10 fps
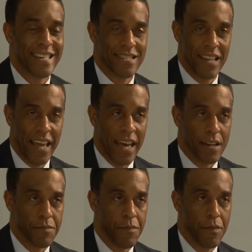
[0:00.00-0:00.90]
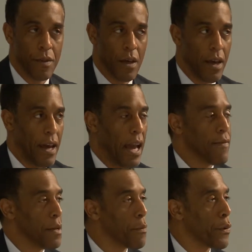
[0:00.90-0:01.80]
is in, and
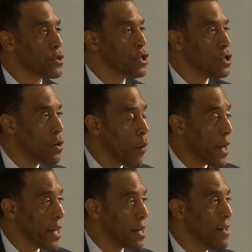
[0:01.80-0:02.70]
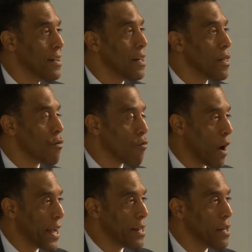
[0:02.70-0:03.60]
then pursuing the
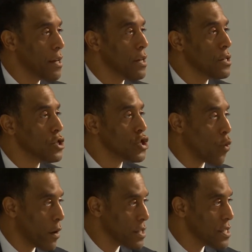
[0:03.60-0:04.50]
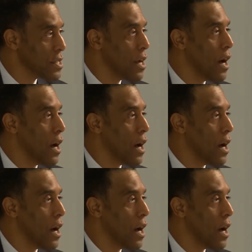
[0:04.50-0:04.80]
right source